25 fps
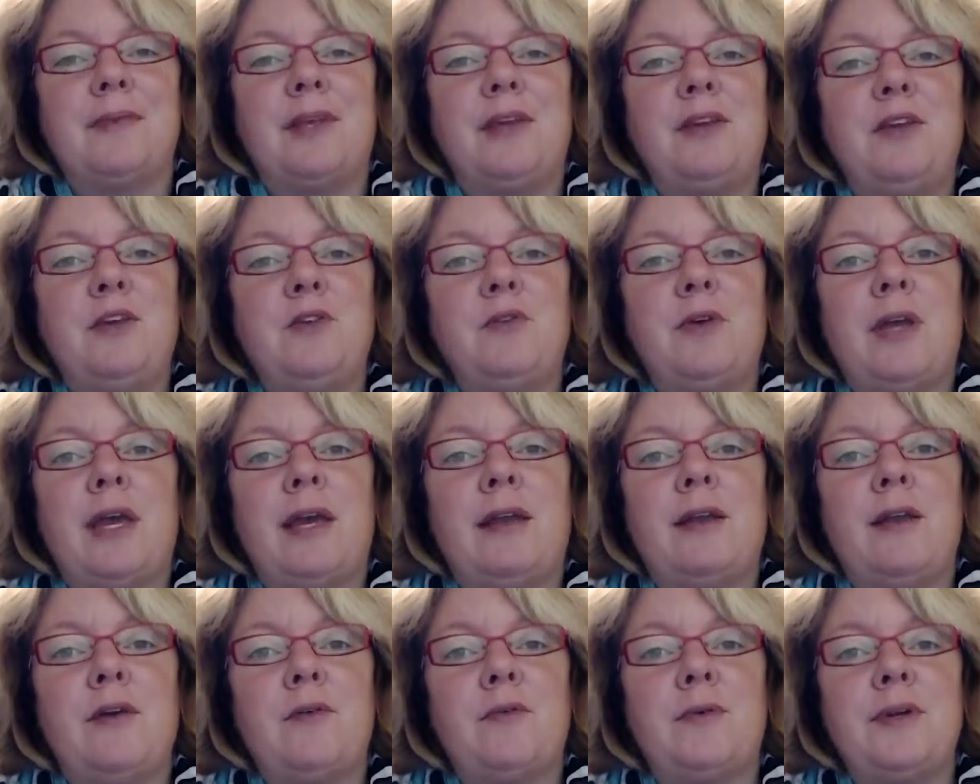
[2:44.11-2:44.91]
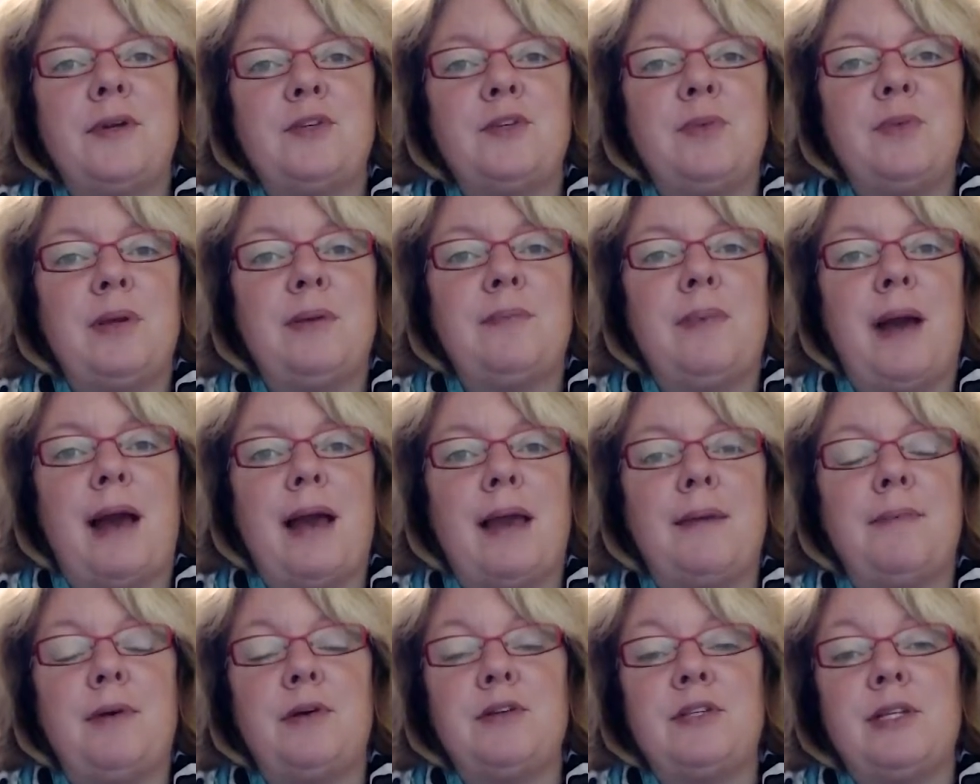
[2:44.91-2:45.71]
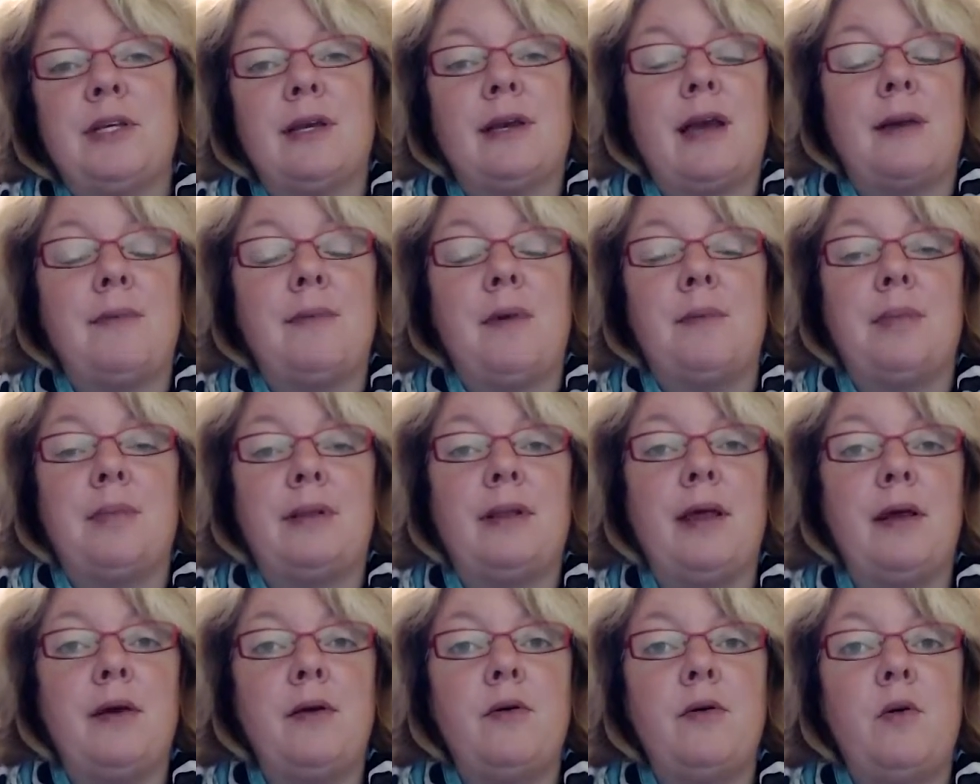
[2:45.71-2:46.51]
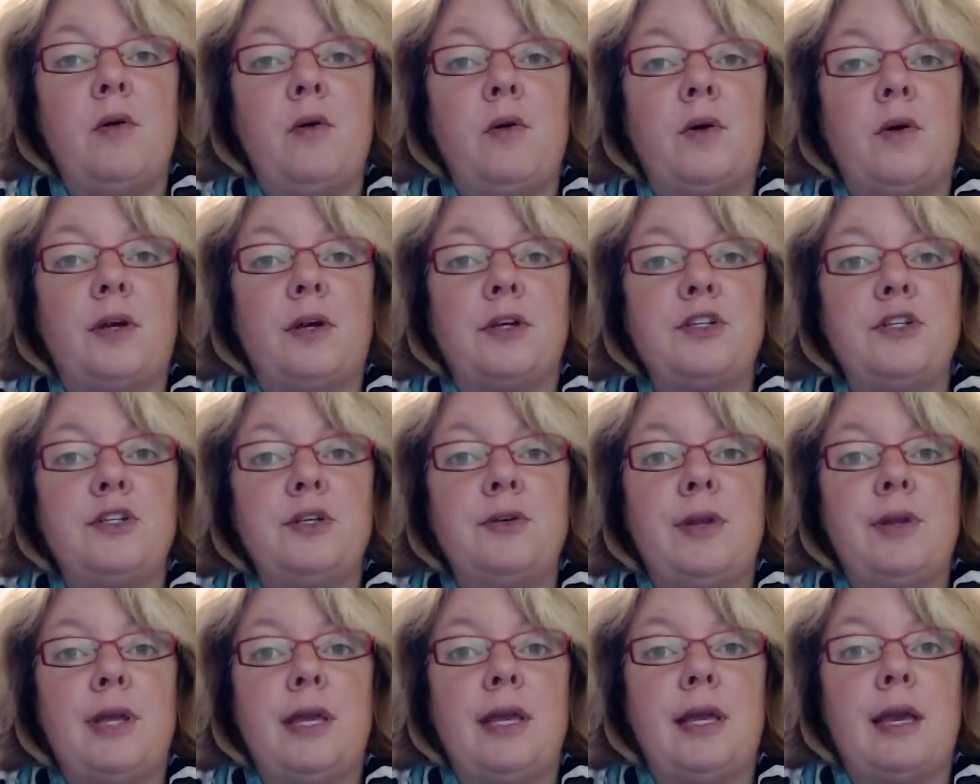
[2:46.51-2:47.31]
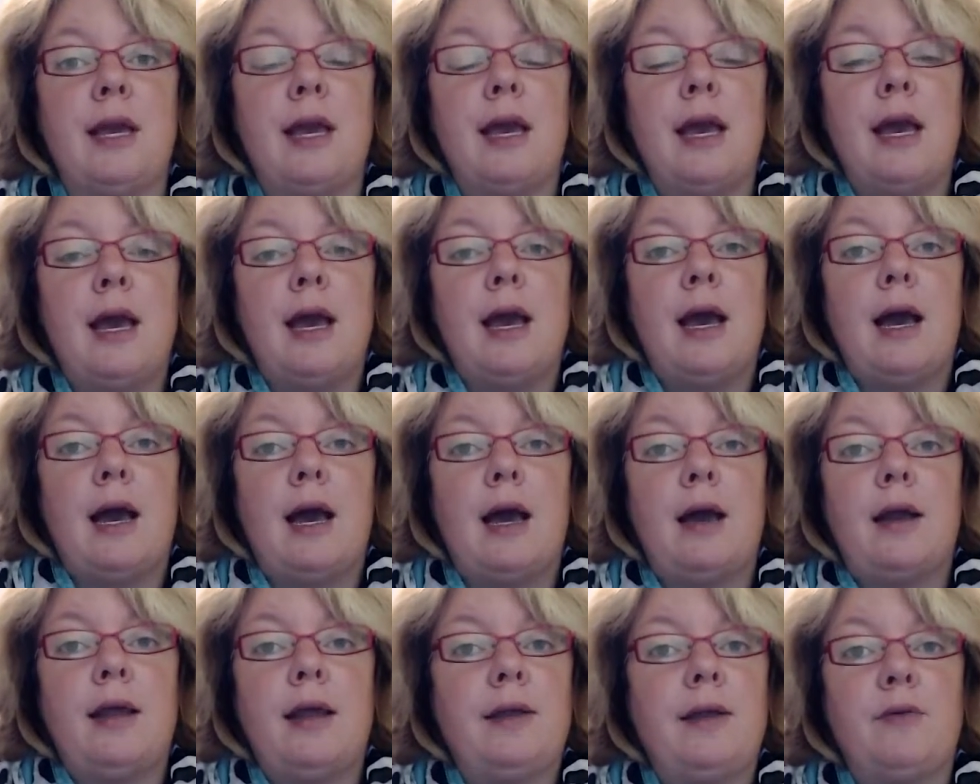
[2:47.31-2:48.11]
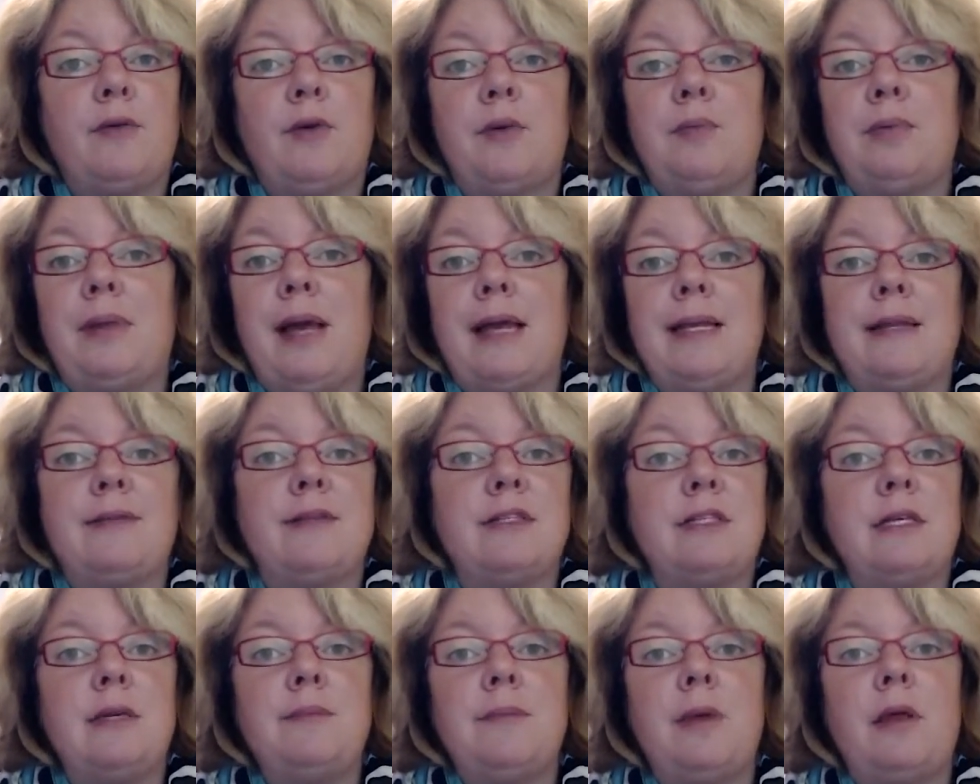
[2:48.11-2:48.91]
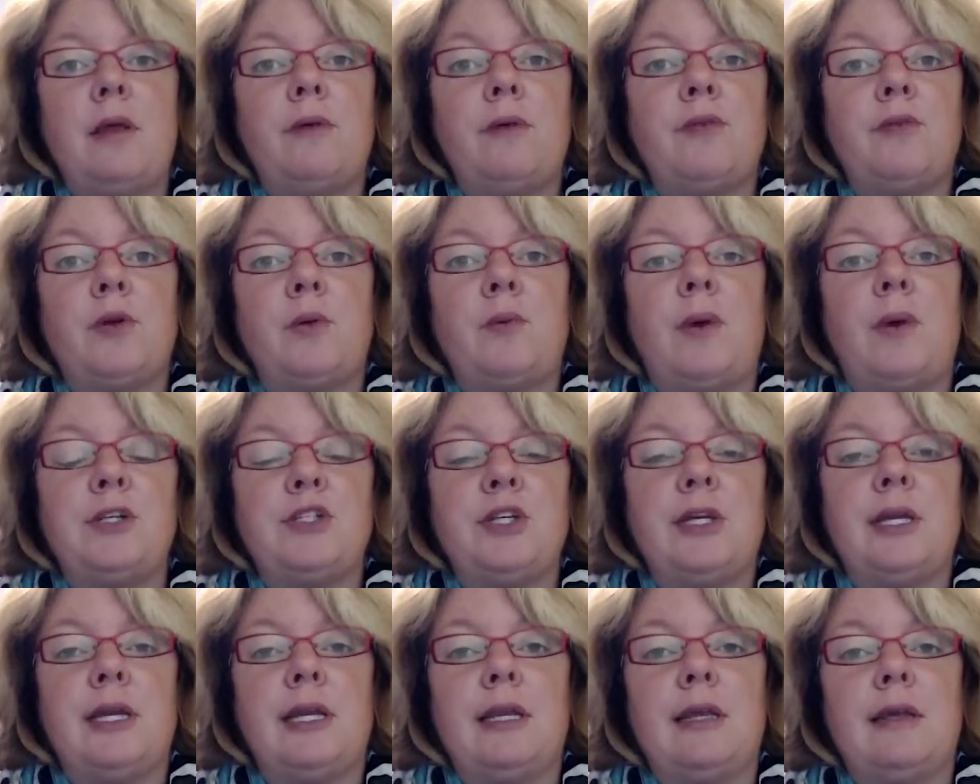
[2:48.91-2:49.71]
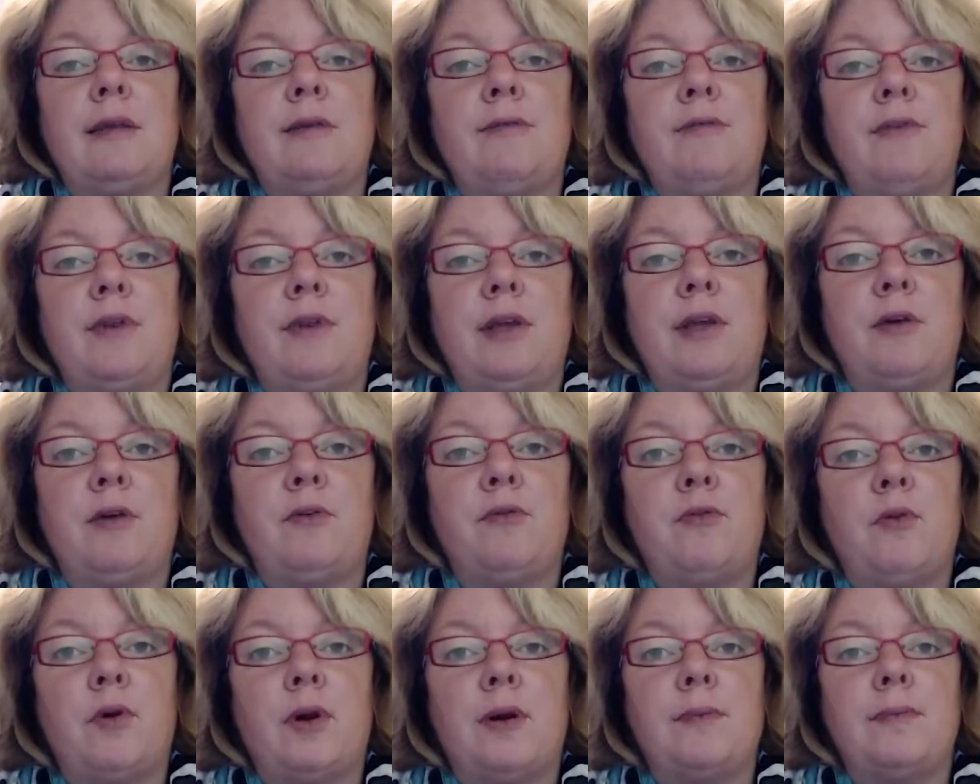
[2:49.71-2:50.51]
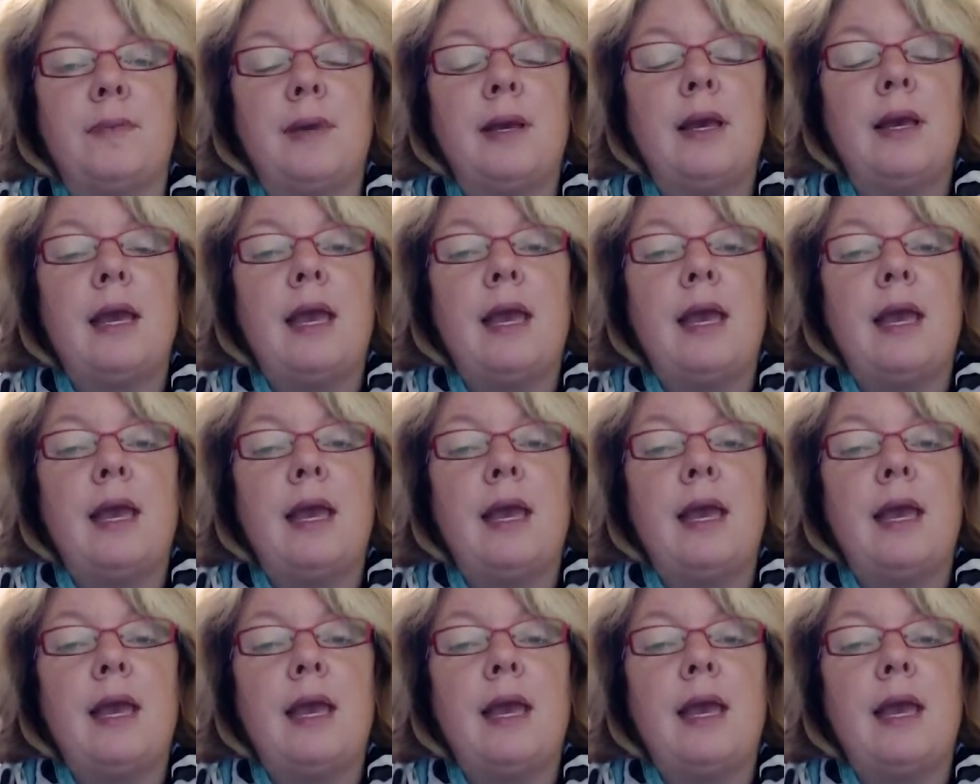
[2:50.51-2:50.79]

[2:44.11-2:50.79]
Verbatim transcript: You can reach me by posting a comment below or shooting uh, hitting reply to this email if you're watching it in video form.